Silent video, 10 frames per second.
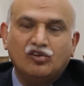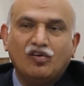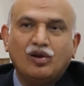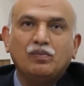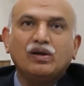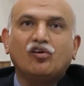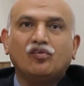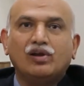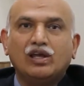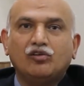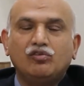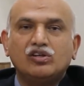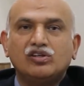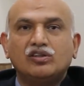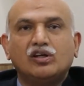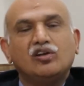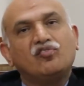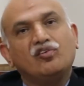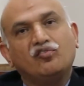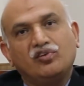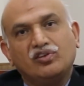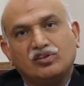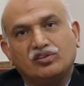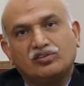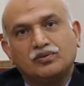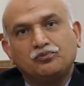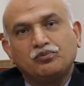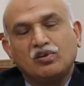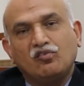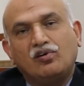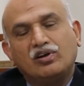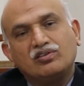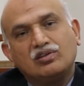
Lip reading: development of language in the different phases. For